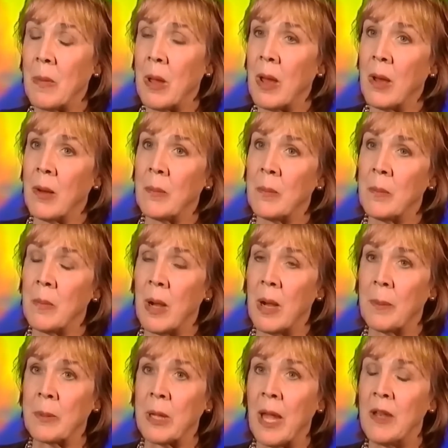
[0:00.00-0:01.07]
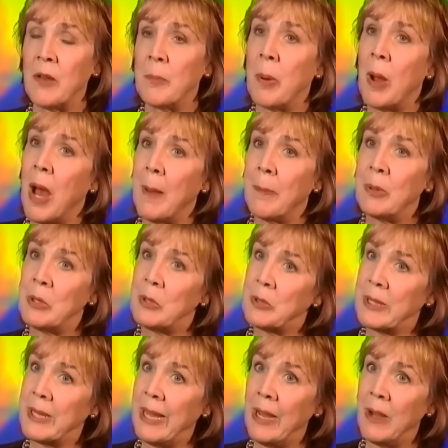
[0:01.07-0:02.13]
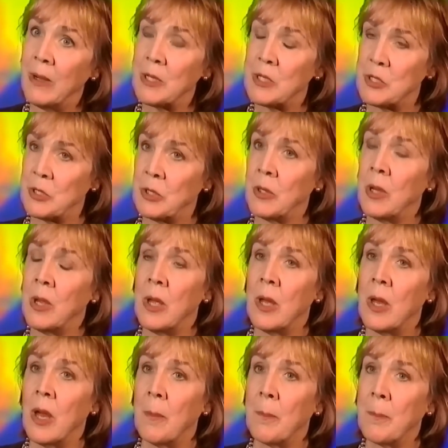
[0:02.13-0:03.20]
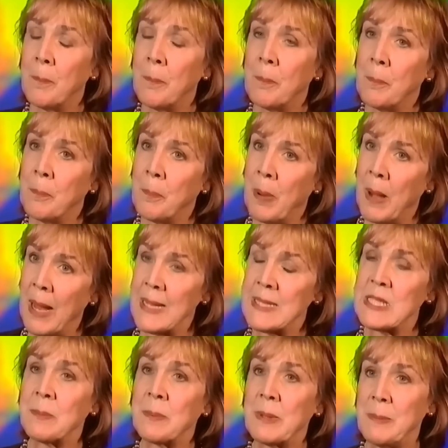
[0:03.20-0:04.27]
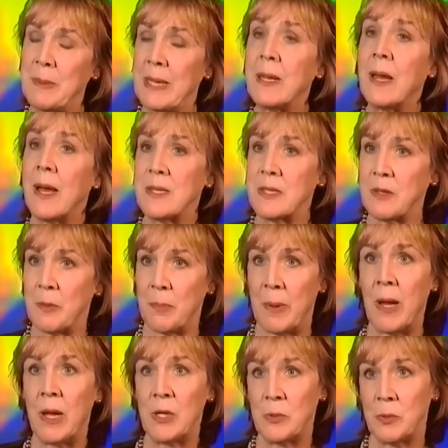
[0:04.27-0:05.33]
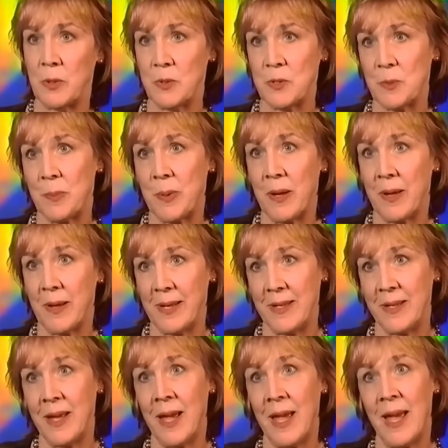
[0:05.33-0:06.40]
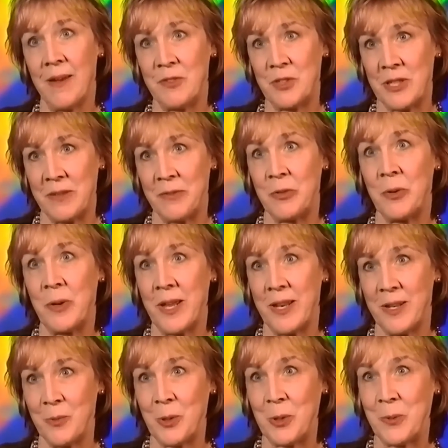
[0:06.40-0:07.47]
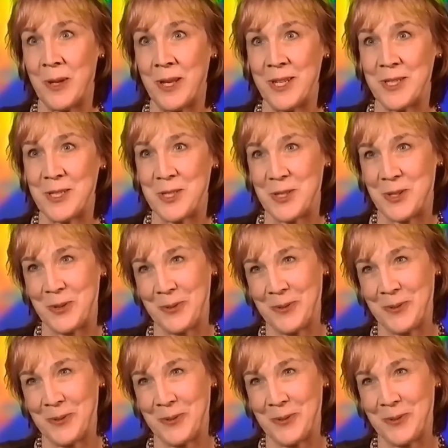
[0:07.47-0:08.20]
a kind of popular character, possibly because of the Ponderosa Pine. I have to give credit where credit's due.